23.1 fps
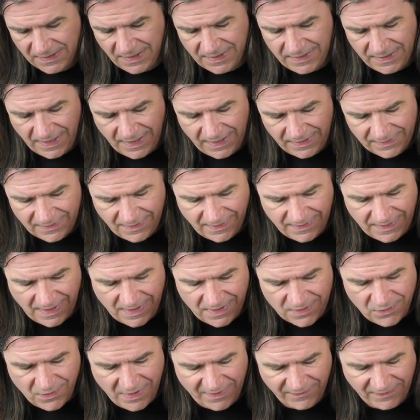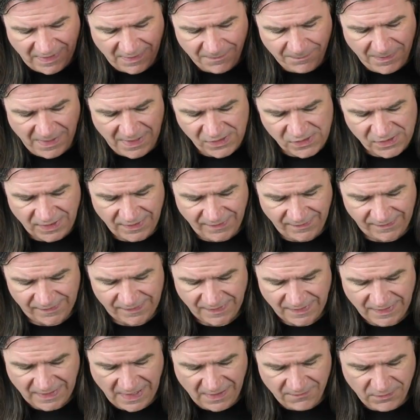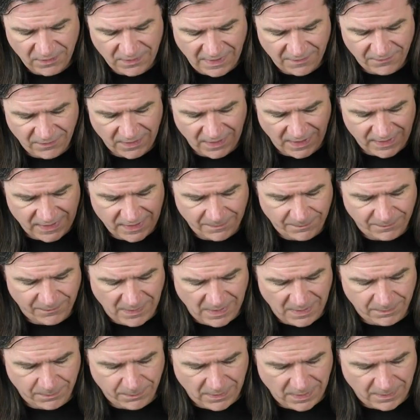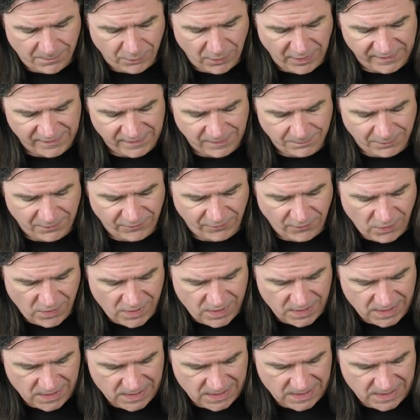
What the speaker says: Not yet. You have to have patience. Have you never gotten a present before?